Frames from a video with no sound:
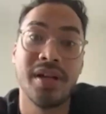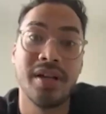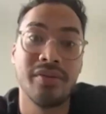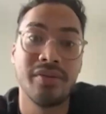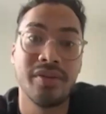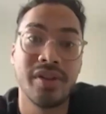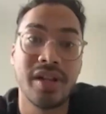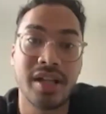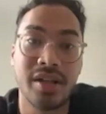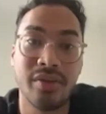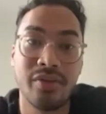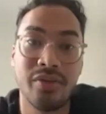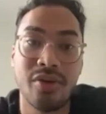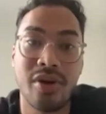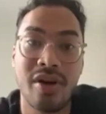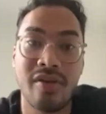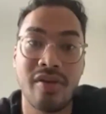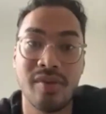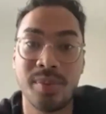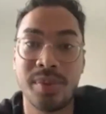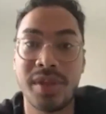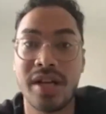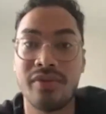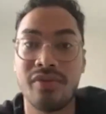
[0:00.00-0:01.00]
I feel like if you
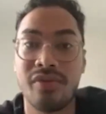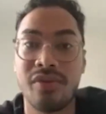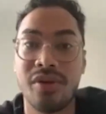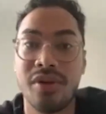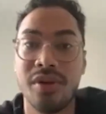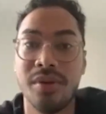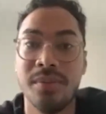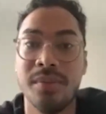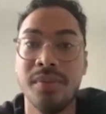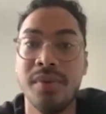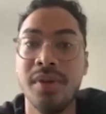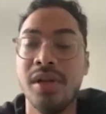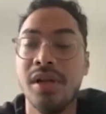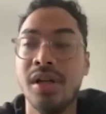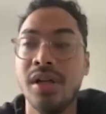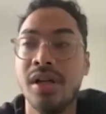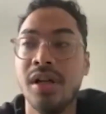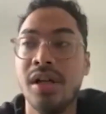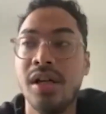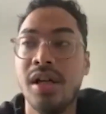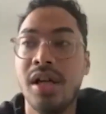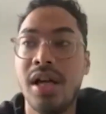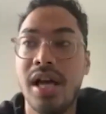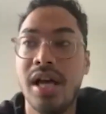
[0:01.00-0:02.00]
have a platform
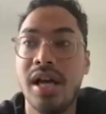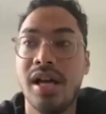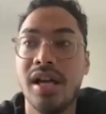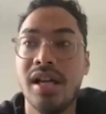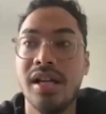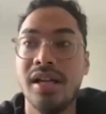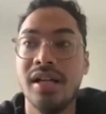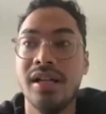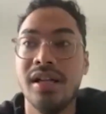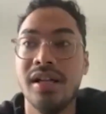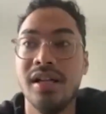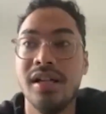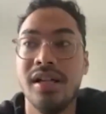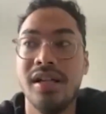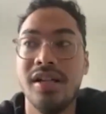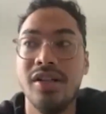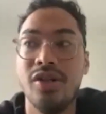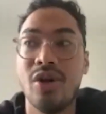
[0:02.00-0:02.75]
and